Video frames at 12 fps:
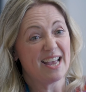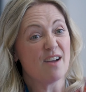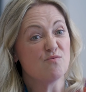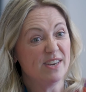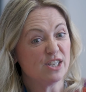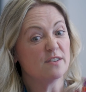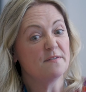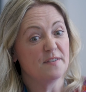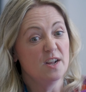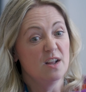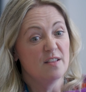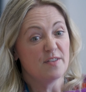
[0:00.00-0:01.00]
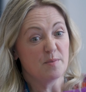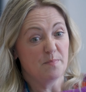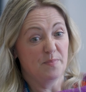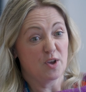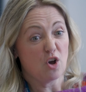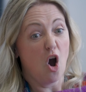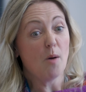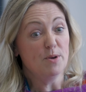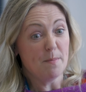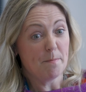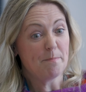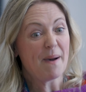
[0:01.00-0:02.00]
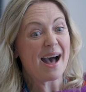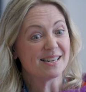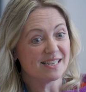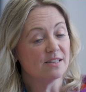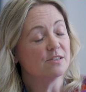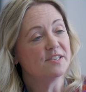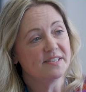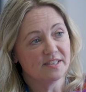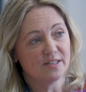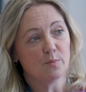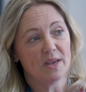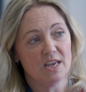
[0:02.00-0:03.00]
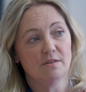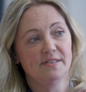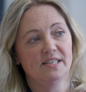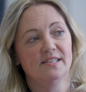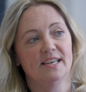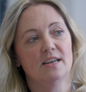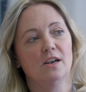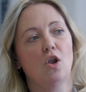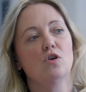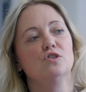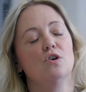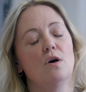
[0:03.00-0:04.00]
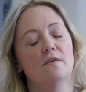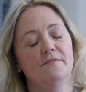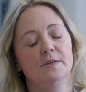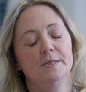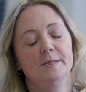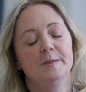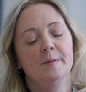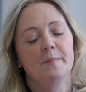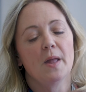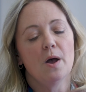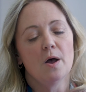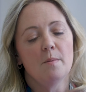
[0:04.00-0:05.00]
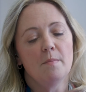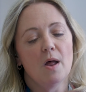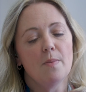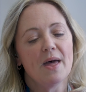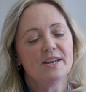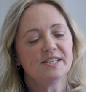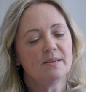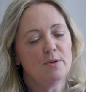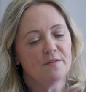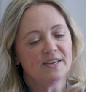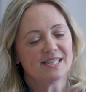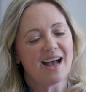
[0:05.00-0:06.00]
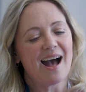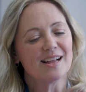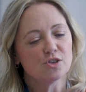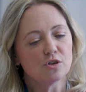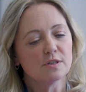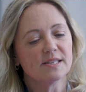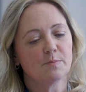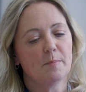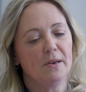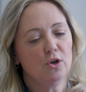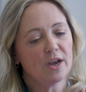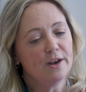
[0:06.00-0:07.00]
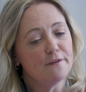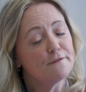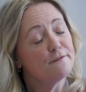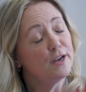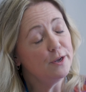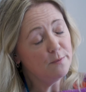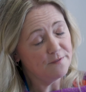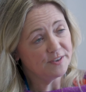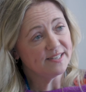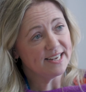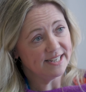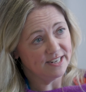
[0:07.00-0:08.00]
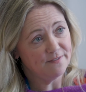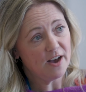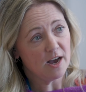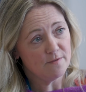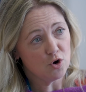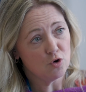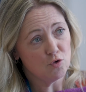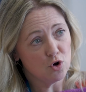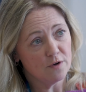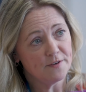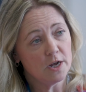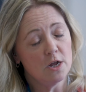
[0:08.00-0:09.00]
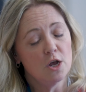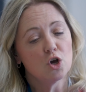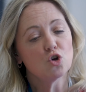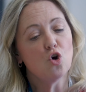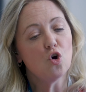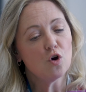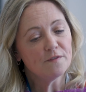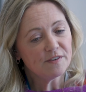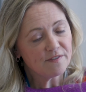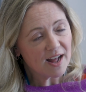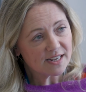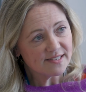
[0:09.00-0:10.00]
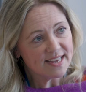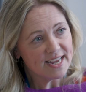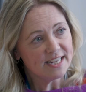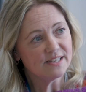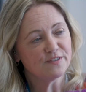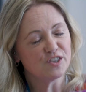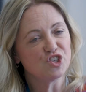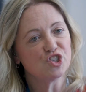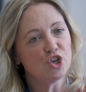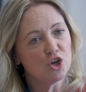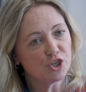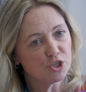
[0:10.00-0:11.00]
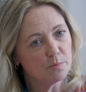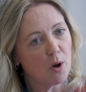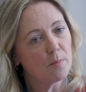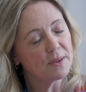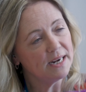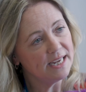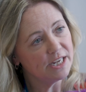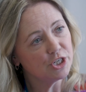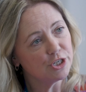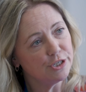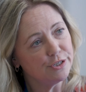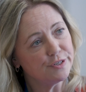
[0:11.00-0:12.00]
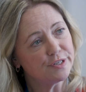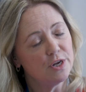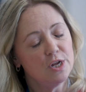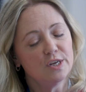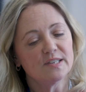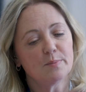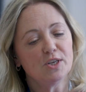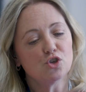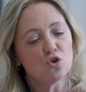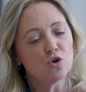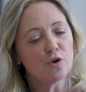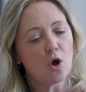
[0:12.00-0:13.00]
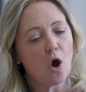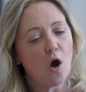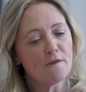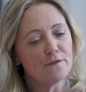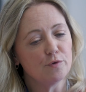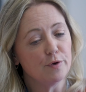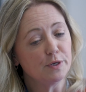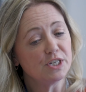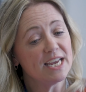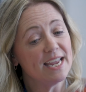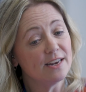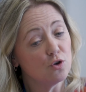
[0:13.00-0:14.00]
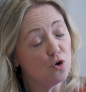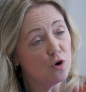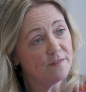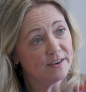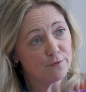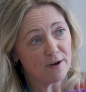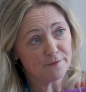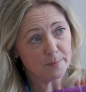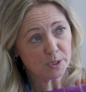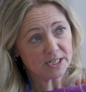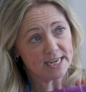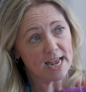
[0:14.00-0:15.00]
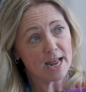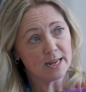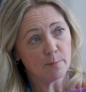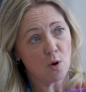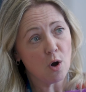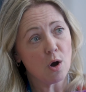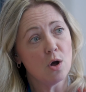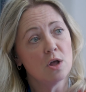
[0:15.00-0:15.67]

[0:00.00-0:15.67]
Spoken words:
get rid of the common bad illnesses that we used to see a lot of. And then as you move into adults, we'd be looking at flu for 65 or over, COVID vaccines for certain populations. So we don't offer routine COVID for everybody anymore.